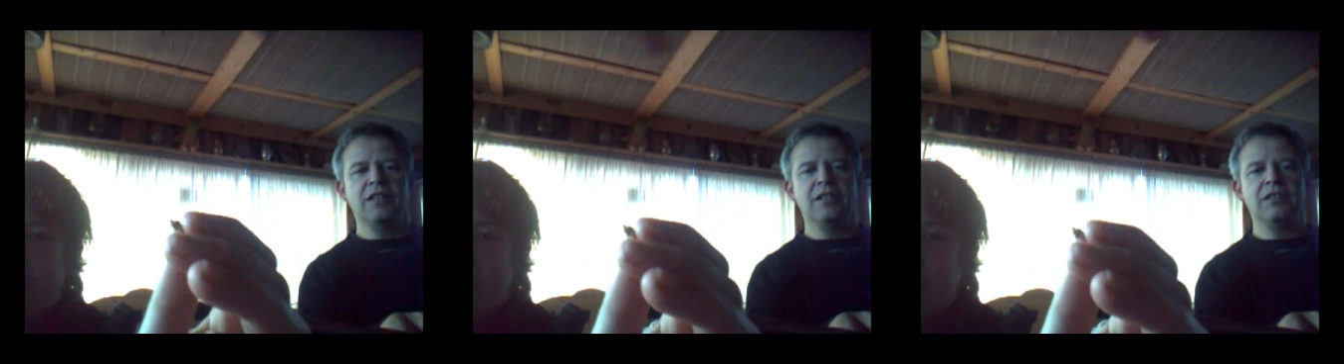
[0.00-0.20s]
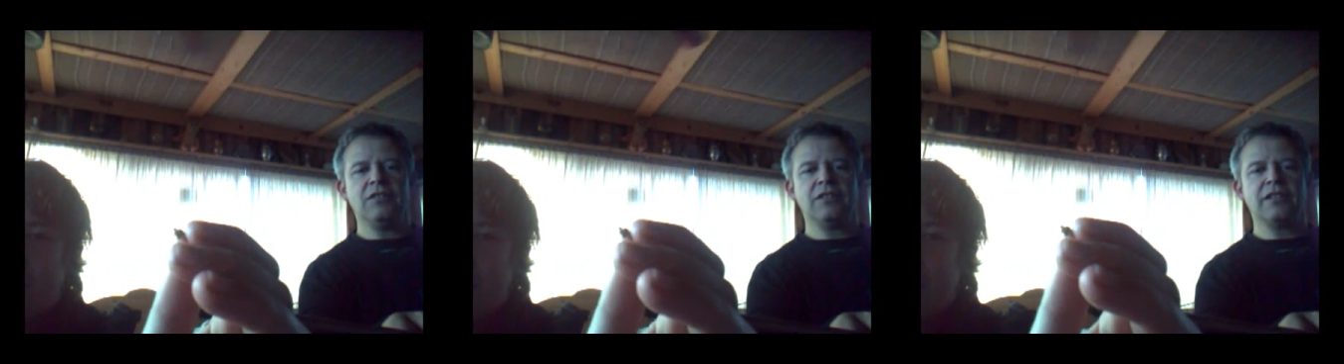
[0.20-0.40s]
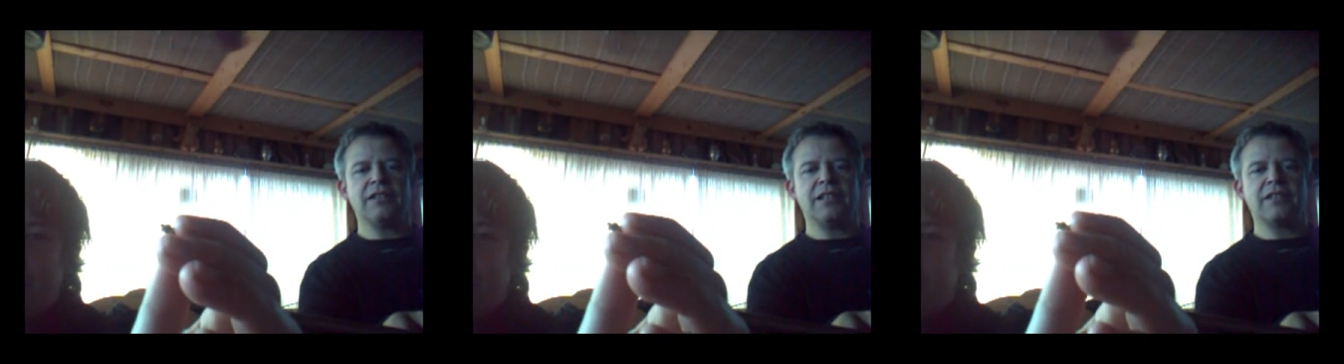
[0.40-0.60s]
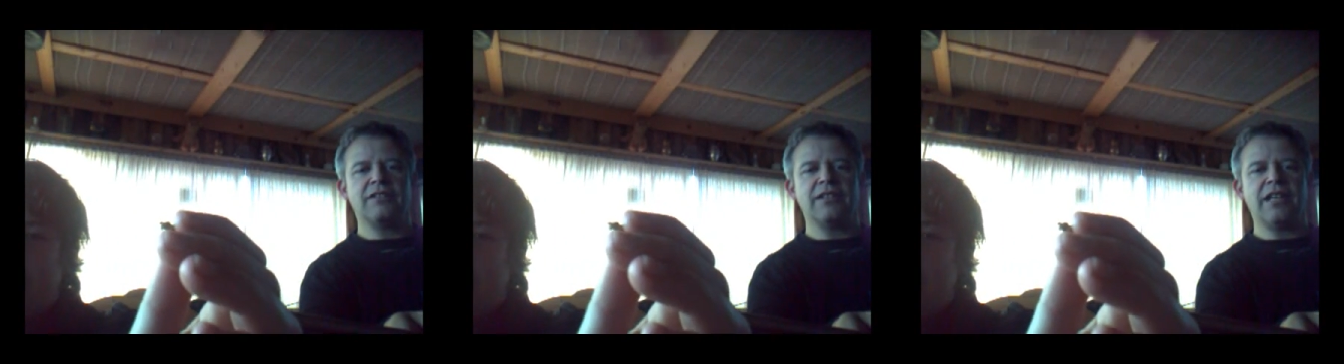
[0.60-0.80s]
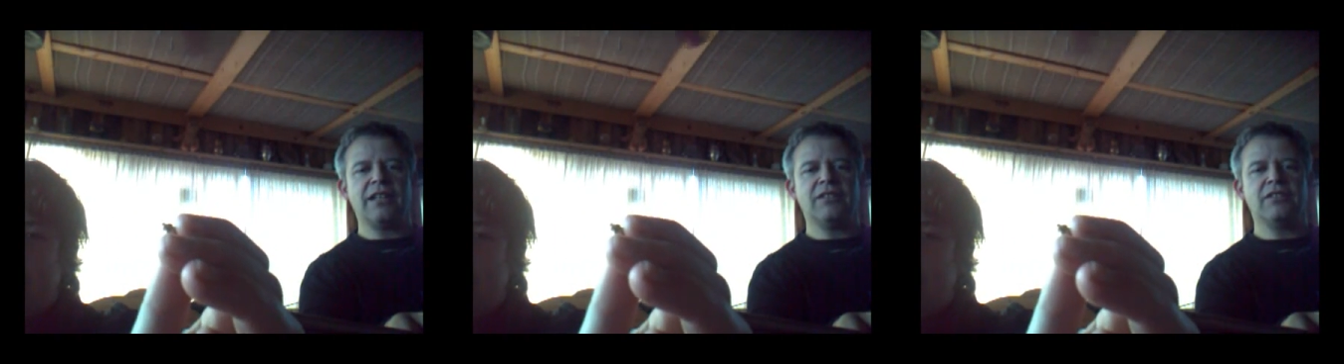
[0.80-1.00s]
Look at that
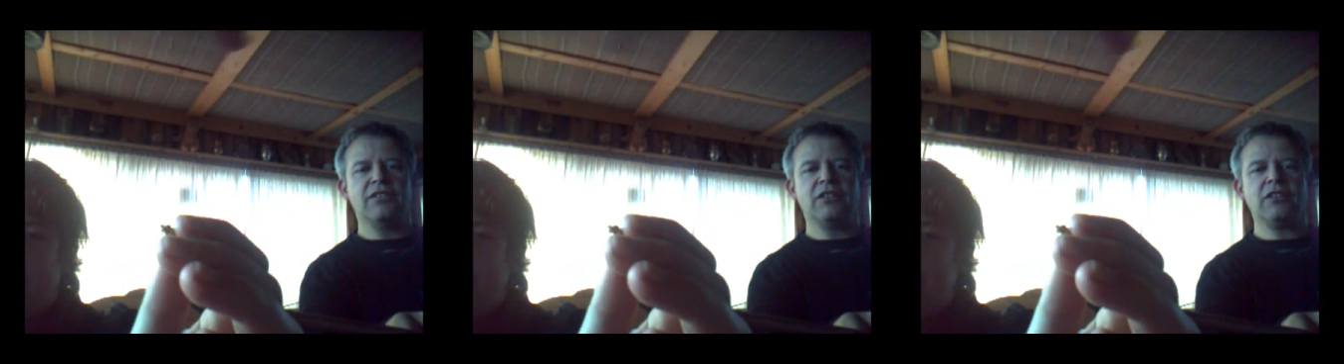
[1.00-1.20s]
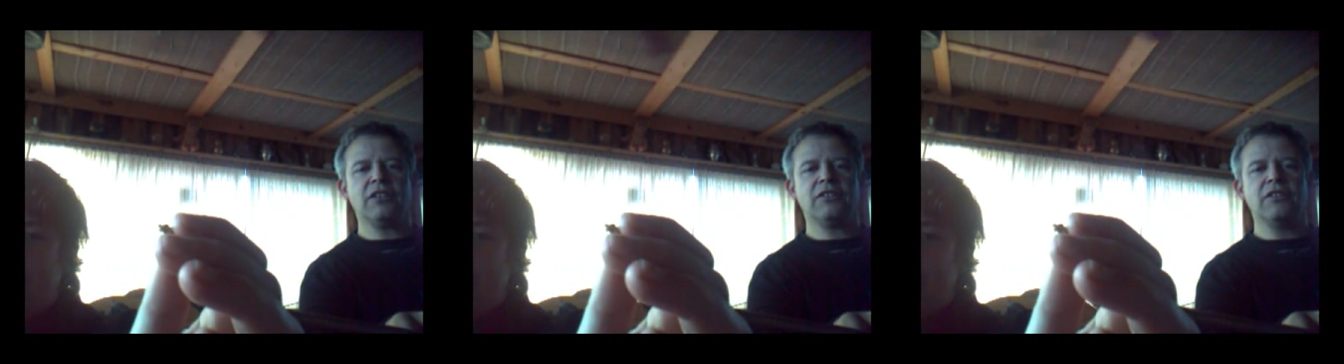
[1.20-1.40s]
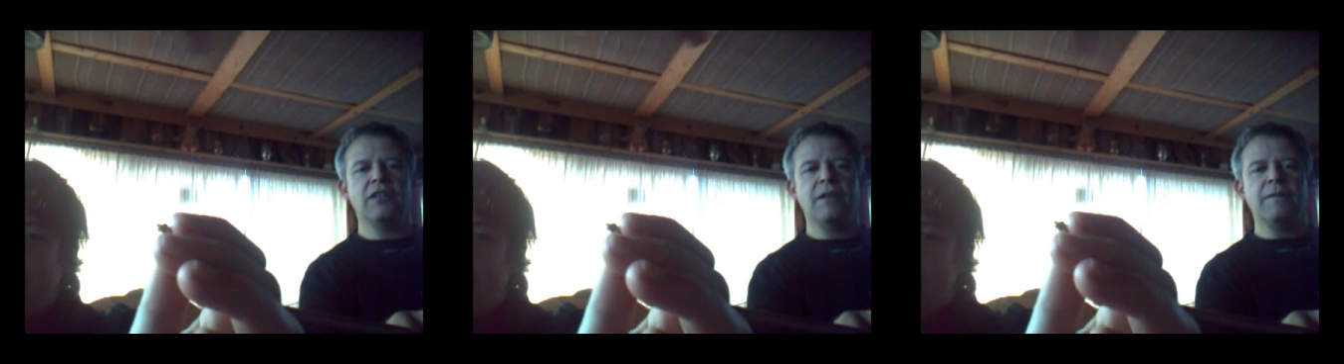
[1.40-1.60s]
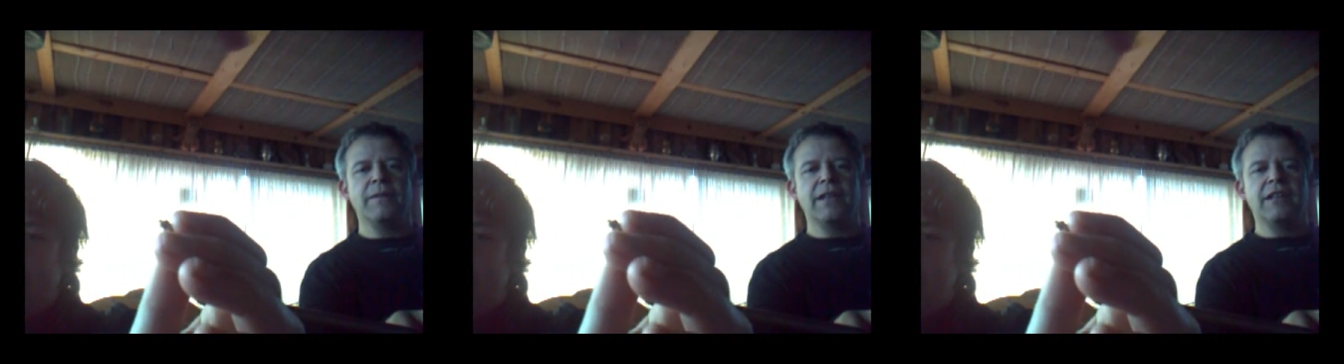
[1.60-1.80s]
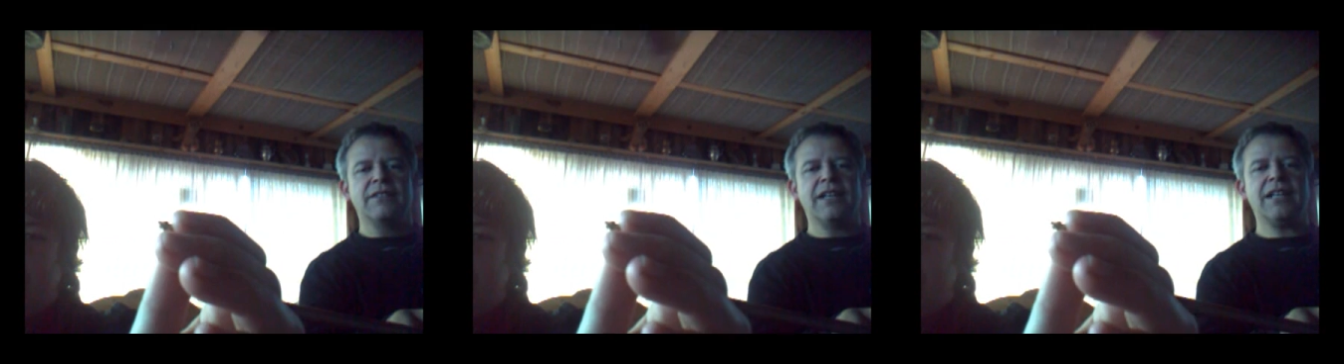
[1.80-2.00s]
nice nugget.
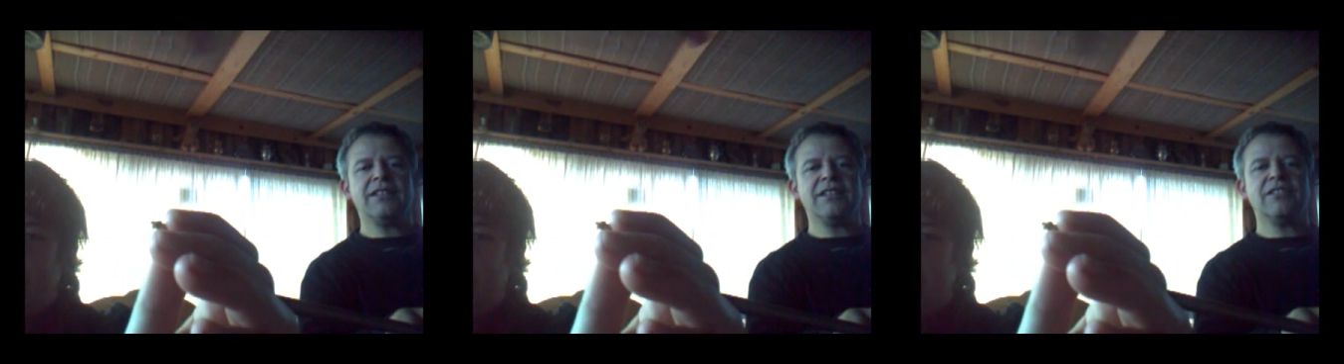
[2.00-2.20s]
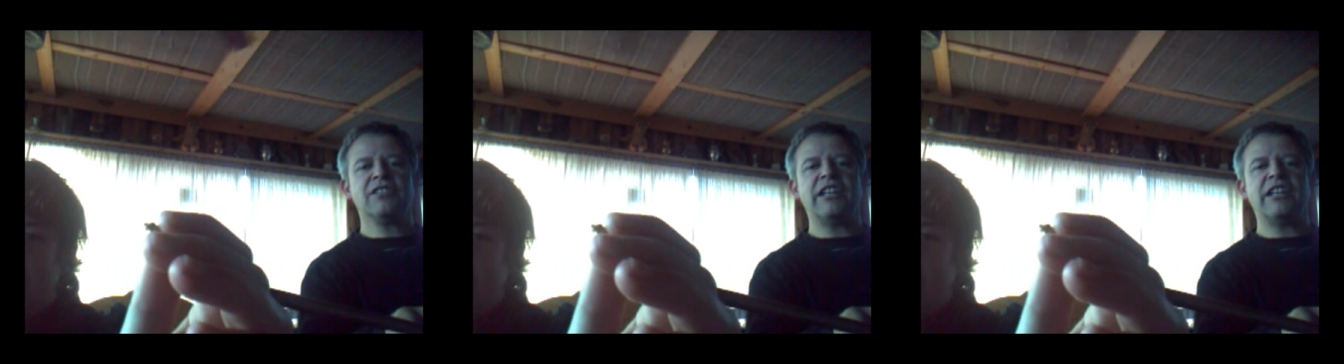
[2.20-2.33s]
That is